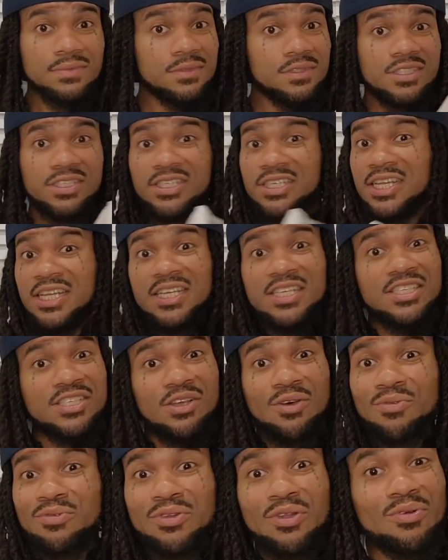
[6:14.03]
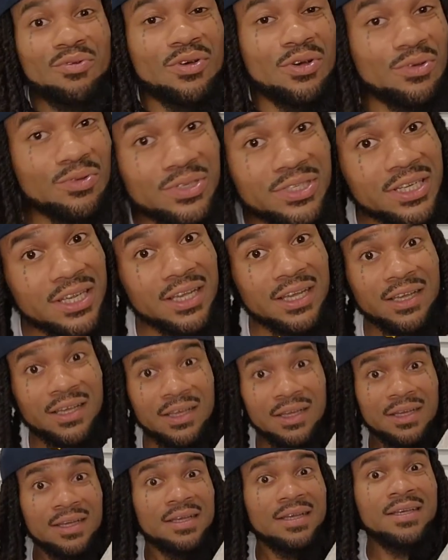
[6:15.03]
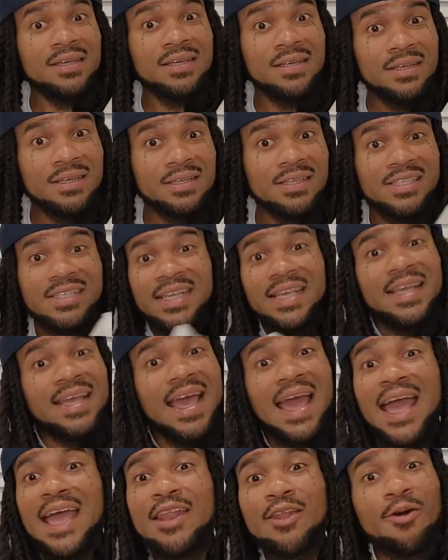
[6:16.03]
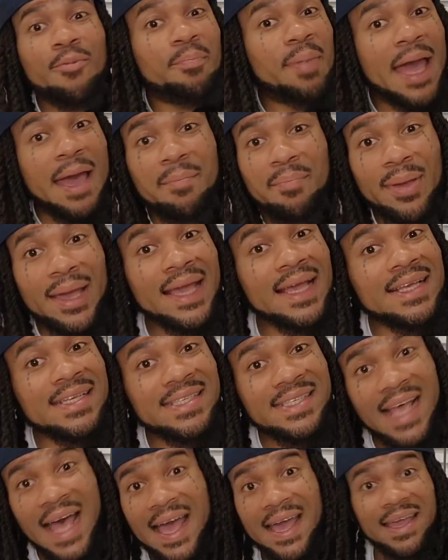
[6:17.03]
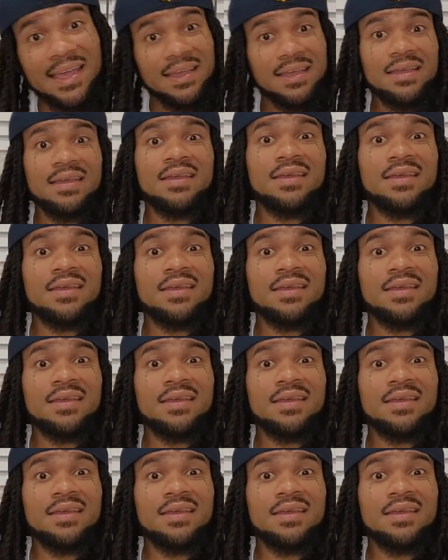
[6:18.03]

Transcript: She ain't sold no coochie. She ain't had no back page site.